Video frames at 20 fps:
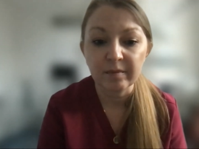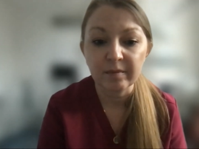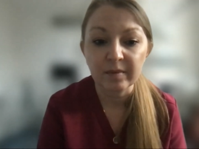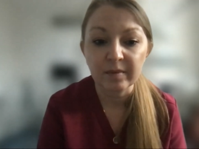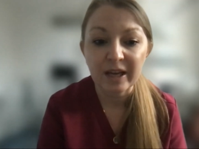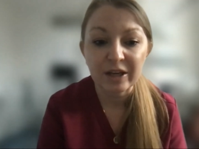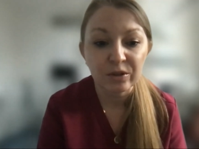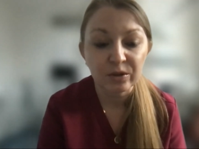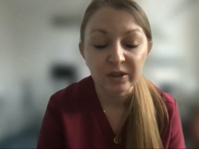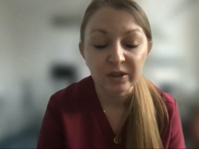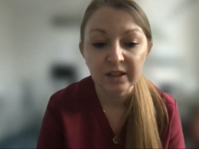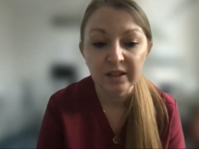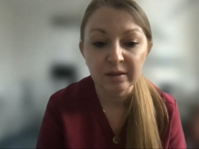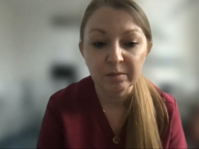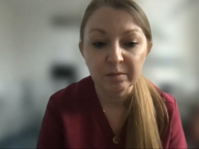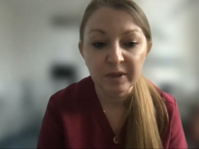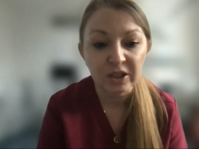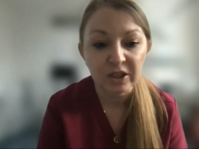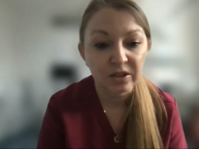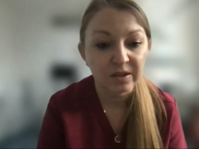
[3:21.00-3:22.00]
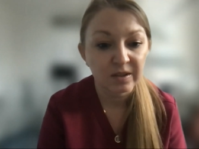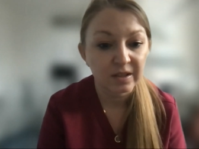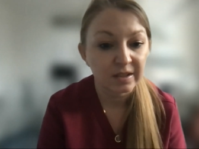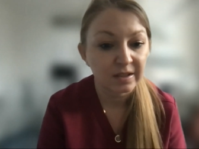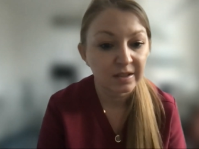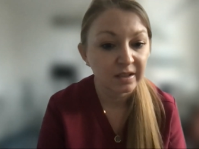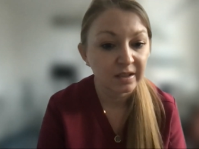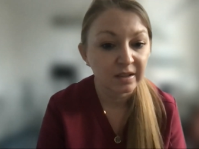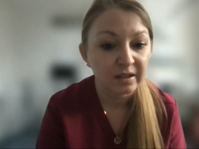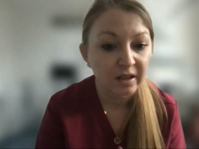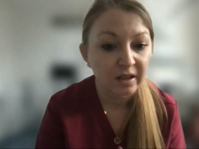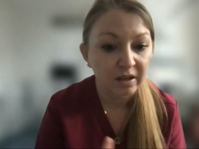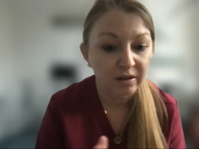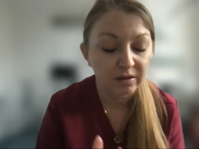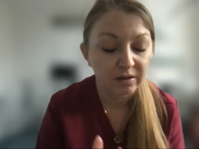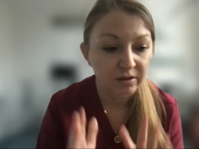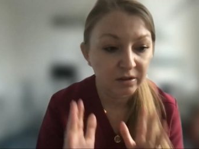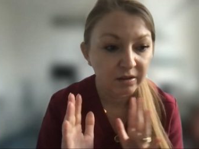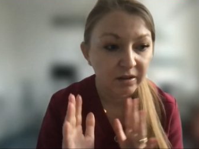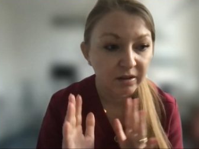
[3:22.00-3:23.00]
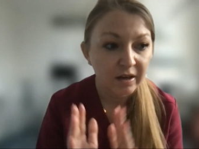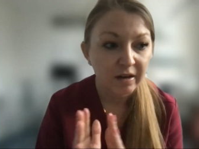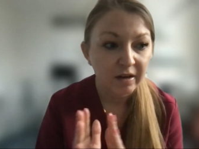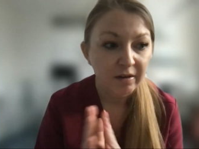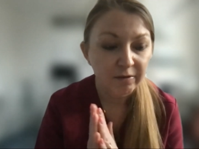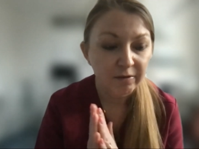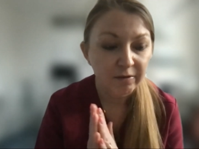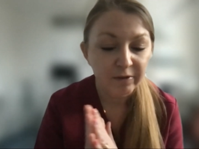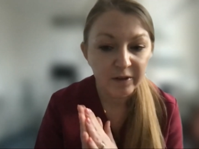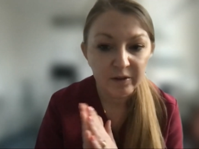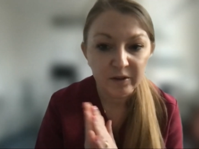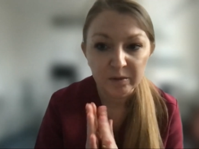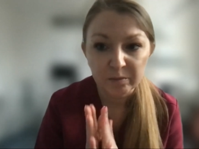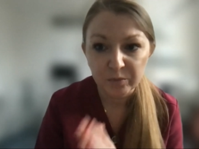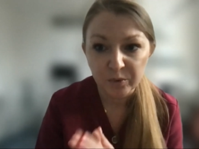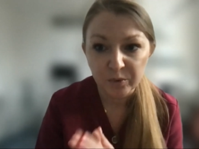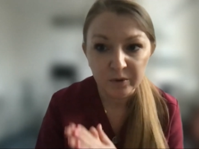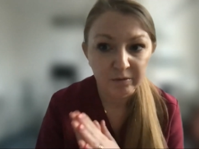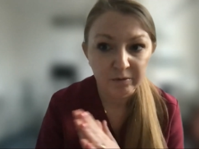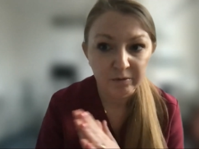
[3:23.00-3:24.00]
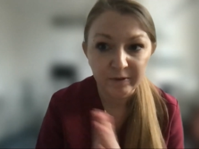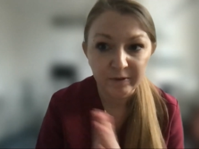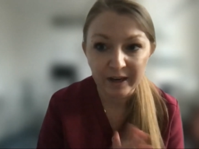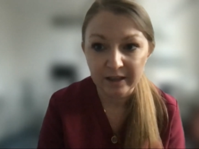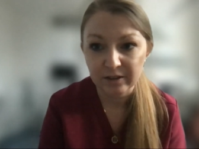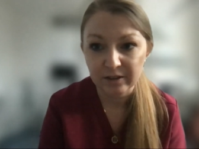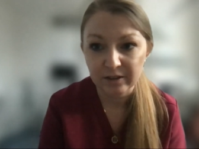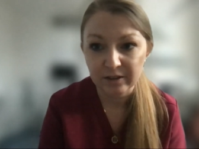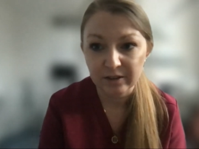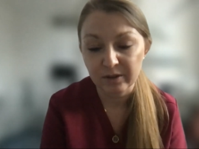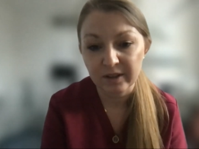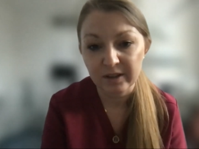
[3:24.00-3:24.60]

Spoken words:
educating patients is another very important factor I